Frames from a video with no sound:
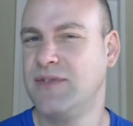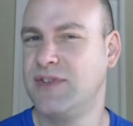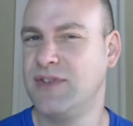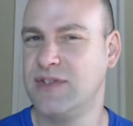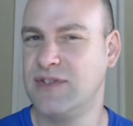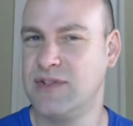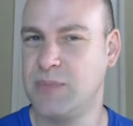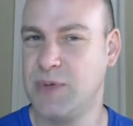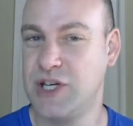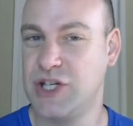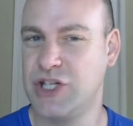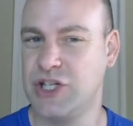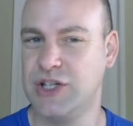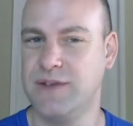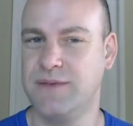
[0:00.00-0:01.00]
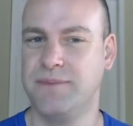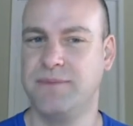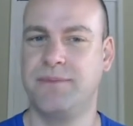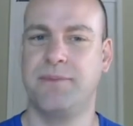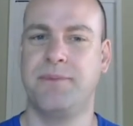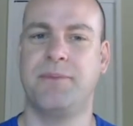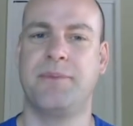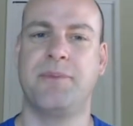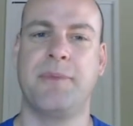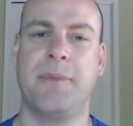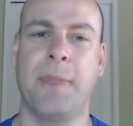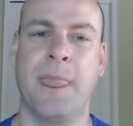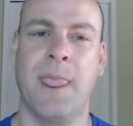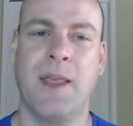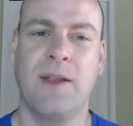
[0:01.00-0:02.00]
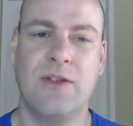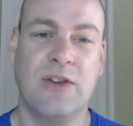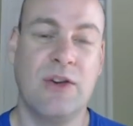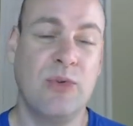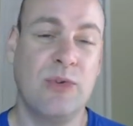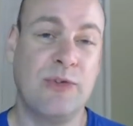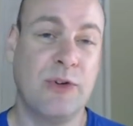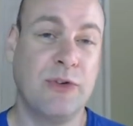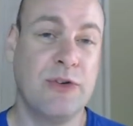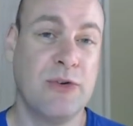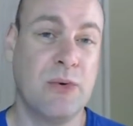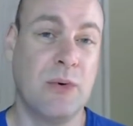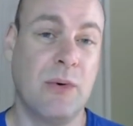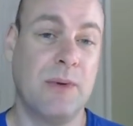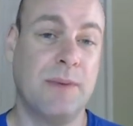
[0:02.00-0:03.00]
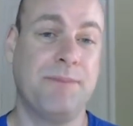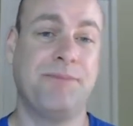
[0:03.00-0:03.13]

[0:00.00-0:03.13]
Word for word: suspicion. It's a useful tool.